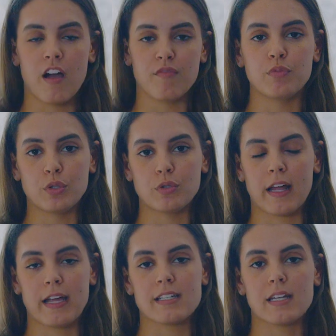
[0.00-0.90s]
of blue
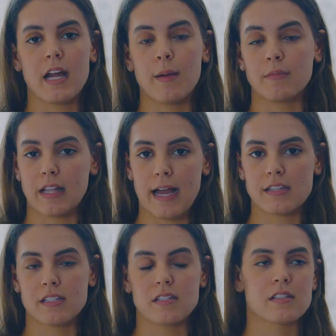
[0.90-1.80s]
light
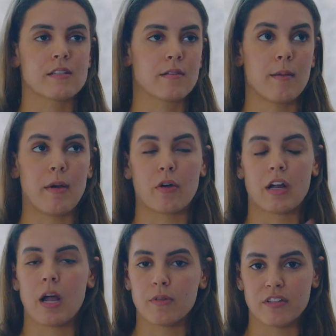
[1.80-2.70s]
glasses about
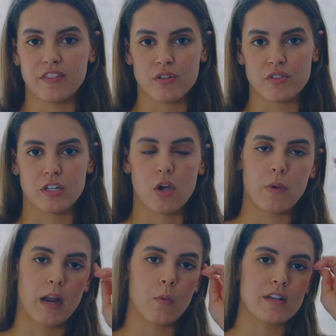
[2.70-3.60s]
a couple of years ago
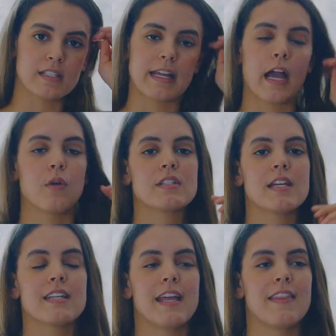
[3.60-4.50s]
when I was an
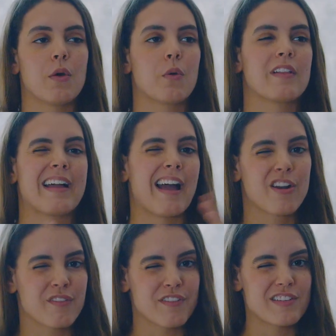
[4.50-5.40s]
accountant, and they were like
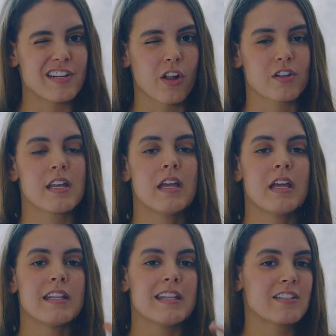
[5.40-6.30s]
$150.
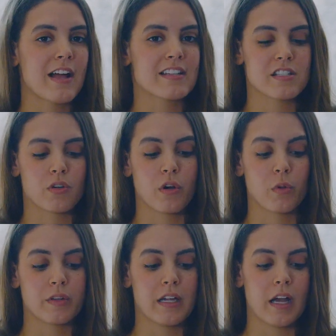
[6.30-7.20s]
These glasses are only